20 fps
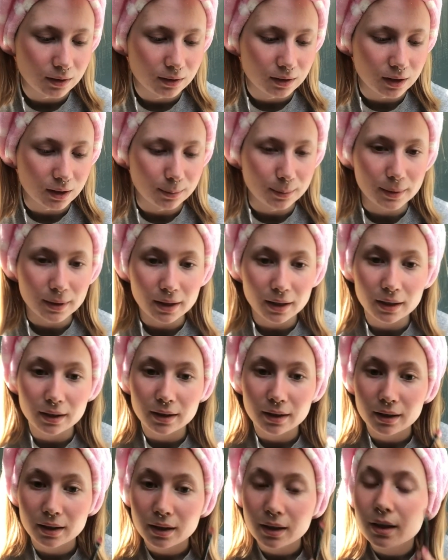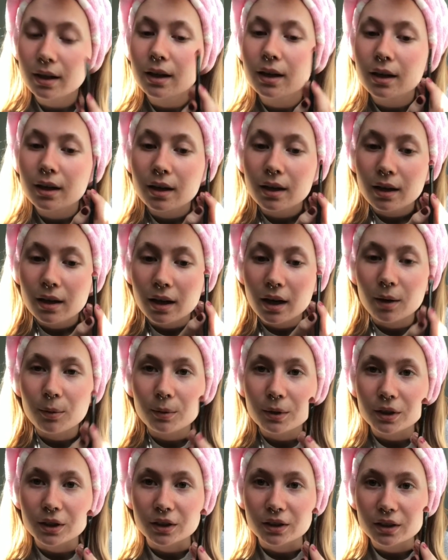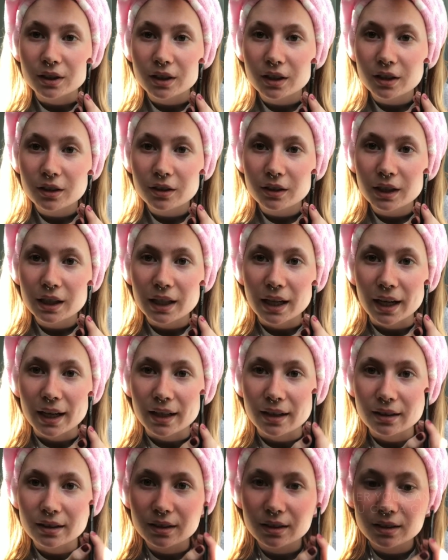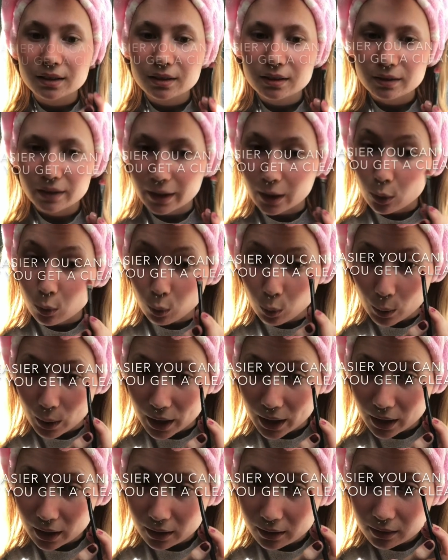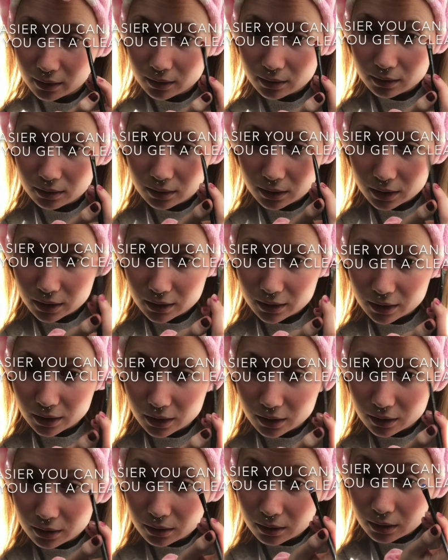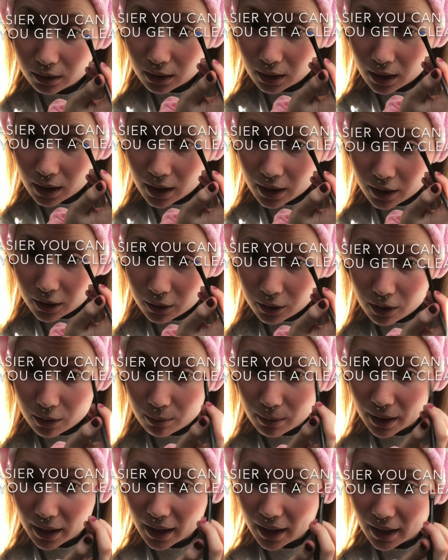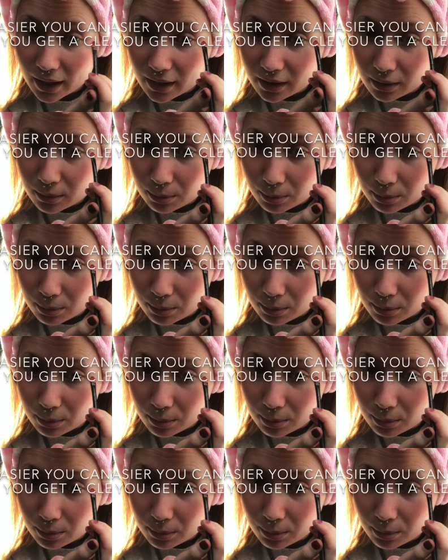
Dip in, and we're just gonna create like a wing. So you can make it as